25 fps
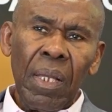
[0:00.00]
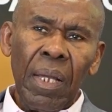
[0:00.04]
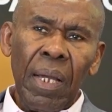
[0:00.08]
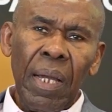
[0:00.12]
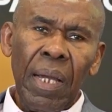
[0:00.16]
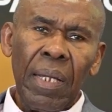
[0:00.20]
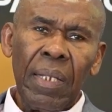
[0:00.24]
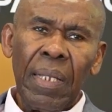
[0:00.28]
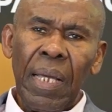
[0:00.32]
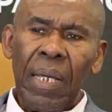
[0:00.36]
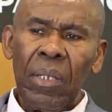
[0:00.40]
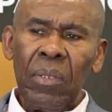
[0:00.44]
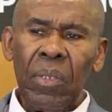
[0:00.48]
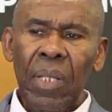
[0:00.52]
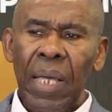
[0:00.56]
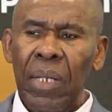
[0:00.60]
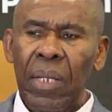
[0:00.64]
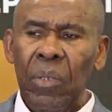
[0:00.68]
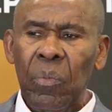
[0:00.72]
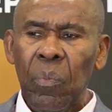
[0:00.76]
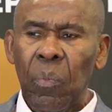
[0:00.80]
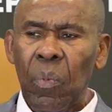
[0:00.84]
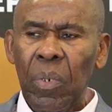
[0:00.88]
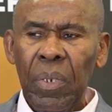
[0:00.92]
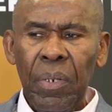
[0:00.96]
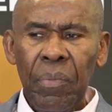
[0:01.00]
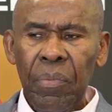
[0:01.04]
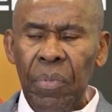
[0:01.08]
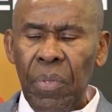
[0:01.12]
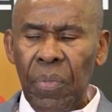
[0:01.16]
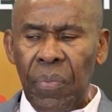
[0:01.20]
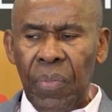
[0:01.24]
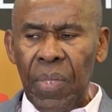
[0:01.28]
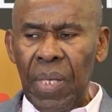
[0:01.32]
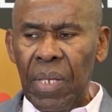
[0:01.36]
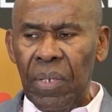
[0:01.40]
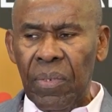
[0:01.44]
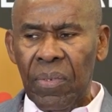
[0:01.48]
And one of the
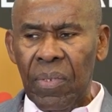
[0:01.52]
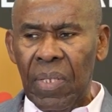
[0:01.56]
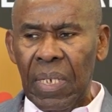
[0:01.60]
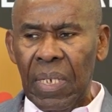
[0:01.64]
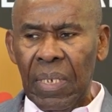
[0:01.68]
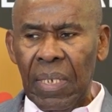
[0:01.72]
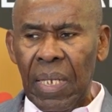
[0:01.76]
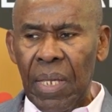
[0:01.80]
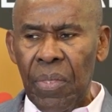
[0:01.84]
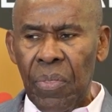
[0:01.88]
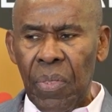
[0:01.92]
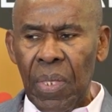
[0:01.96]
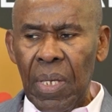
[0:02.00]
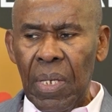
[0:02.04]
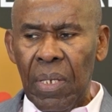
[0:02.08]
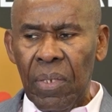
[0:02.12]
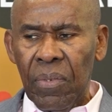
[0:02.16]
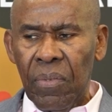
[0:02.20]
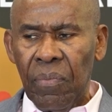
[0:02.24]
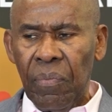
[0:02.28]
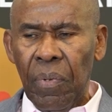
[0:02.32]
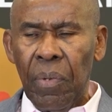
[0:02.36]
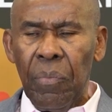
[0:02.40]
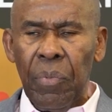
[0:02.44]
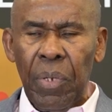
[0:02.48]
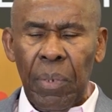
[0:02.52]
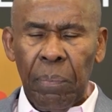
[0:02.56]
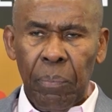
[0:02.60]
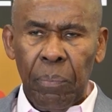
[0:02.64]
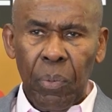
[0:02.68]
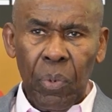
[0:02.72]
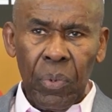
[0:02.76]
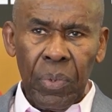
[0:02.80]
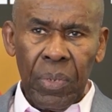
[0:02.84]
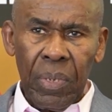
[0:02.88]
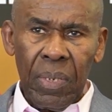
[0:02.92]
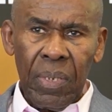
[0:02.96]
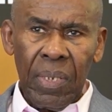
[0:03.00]
things that I think is very
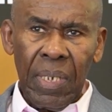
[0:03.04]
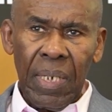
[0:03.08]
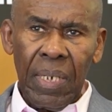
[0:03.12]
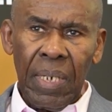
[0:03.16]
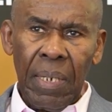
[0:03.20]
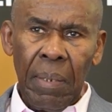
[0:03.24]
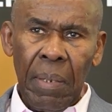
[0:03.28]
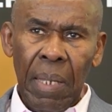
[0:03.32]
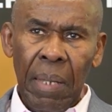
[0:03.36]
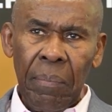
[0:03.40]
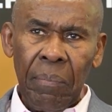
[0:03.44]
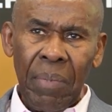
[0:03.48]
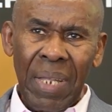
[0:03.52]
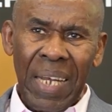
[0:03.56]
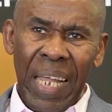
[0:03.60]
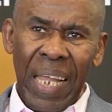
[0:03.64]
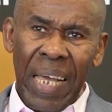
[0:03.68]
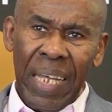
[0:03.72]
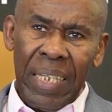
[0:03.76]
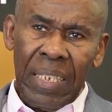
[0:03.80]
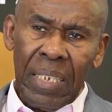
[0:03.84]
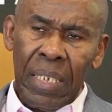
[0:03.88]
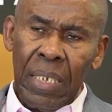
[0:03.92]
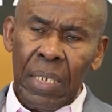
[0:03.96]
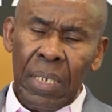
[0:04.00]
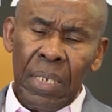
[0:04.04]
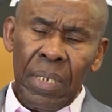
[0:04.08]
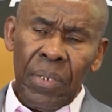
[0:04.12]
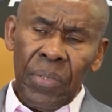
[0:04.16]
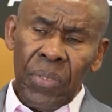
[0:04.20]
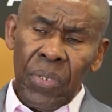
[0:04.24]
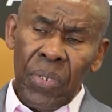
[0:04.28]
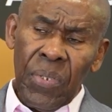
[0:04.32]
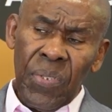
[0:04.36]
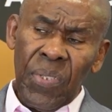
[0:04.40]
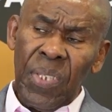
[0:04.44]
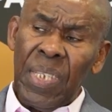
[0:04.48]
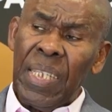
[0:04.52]
important, and I'm glad
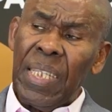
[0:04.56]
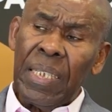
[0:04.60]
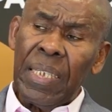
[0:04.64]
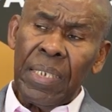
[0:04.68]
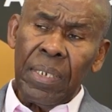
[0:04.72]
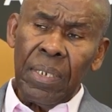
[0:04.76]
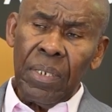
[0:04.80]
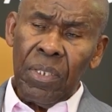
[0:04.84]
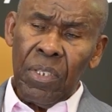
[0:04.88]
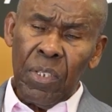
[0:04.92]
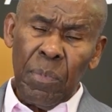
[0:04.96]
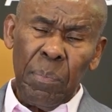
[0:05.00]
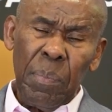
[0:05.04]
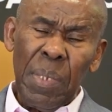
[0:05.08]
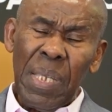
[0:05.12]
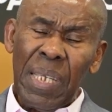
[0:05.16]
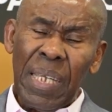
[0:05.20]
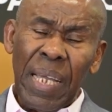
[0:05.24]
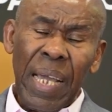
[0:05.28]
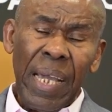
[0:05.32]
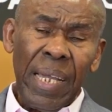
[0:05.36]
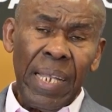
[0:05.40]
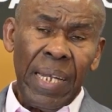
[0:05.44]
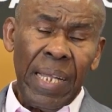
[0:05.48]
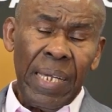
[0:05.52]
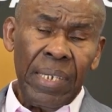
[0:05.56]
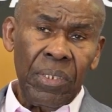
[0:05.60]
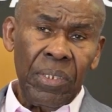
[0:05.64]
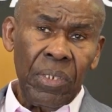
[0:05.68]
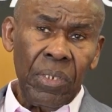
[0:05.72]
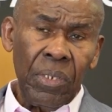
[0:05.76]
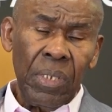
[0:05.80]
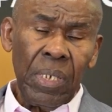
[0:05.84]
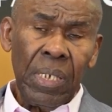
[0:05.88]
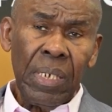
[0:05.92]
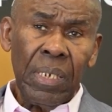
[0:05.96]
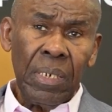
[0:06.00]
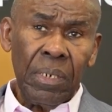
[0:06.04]
to see that it is being highlighted
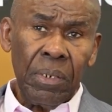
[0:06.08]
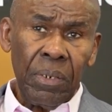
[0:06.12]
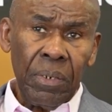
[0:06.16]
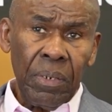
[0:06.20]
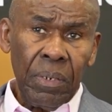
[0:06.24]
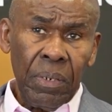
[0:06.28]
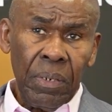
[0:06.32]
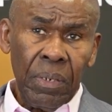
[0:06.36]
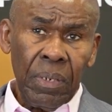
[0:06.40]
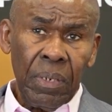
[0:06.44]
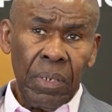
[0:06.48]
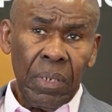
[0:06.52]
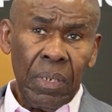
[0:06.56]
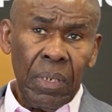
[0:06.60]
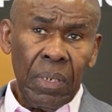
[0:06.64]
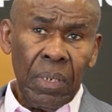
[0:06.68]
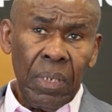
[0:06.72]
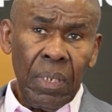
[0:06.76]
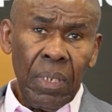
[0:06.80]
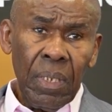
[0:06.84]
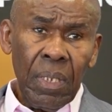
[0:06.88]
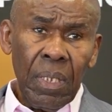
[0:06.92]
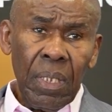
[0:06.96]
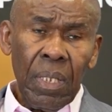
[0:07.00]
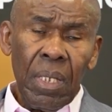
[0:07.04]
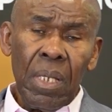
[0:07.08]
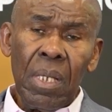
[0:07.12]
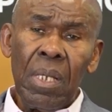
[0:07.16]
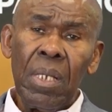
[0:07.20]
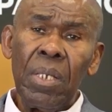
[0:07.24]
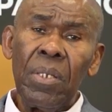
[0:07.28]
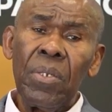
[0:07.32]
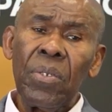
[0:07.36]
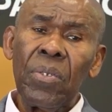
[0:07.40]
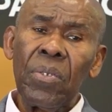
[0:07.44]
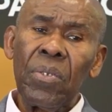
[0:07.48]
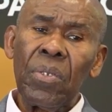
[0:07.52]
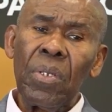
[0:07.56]
here,
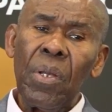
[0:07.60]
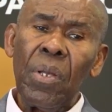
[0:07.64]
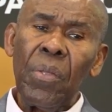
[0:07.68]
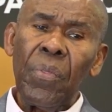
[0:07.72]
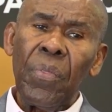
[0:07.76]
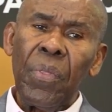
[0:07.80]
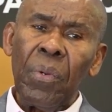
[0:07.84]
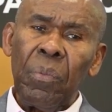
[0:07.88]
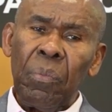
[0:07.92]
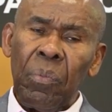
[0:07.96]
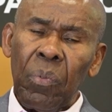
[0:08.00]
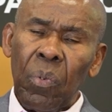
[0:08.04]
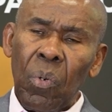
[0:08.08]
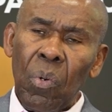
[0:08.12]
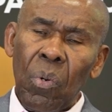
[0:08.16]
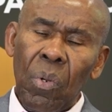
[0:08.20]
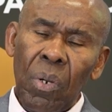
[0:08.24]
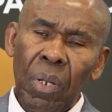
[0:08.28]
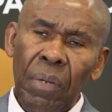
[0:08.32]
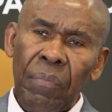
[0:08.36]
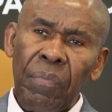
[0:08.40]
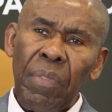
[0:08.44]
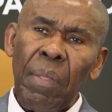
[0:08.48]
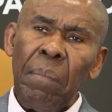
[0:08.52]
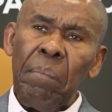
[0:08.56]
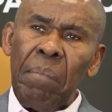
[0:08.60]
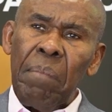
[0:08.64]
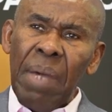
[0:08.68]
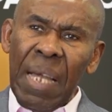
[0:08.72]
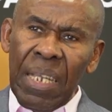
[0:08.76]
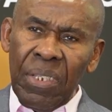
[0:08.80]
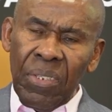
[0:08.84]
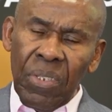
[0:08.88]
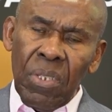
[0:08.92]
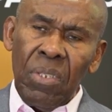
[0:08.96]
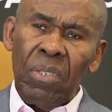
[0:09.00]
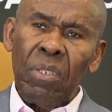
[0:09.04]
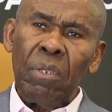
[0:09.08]
is the role of the
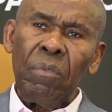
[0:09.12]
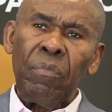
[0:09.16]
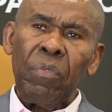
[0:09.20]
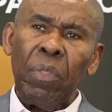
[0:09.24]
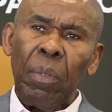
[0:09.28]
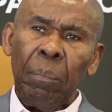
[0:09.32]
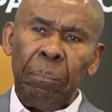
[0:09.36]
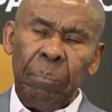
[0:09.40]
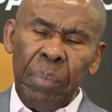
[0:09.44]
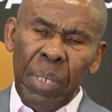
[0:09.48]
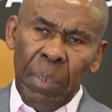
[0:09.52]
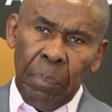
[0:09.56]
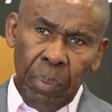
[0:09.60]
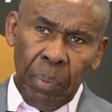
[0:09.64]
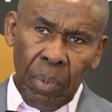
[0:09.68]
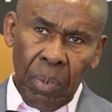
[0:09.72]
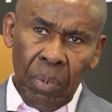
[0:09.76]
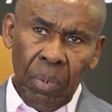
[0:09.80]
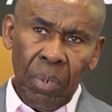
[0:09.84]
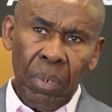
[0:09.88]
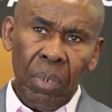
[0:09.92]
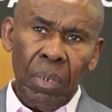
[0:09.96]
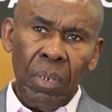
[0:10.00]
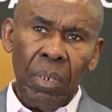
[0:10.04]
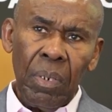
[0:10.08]
masses of the people